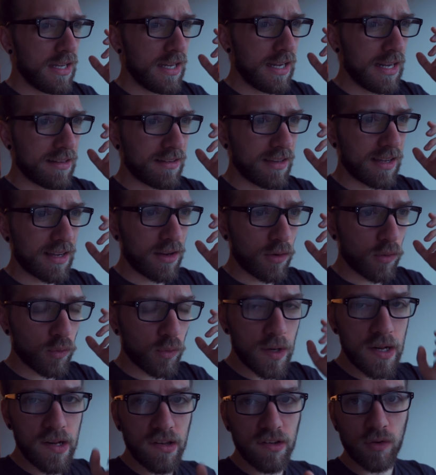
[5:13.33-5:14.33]
It's like a
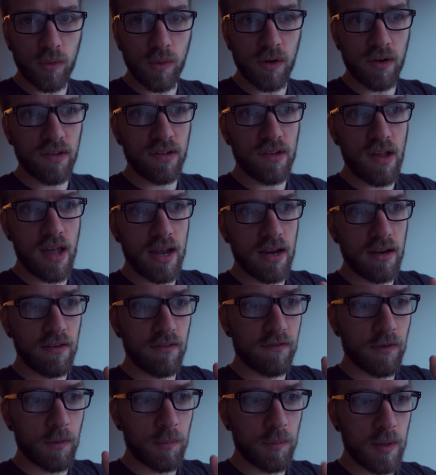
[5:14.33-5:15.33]
resource site
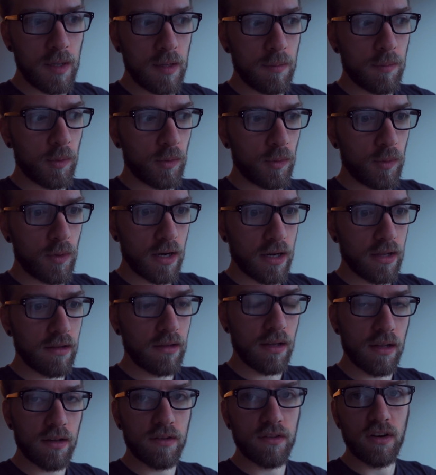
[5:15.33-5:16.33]
for people wanting
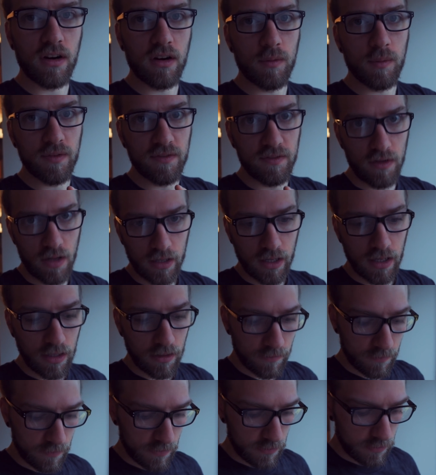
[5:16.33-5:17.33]
to get started with vlogging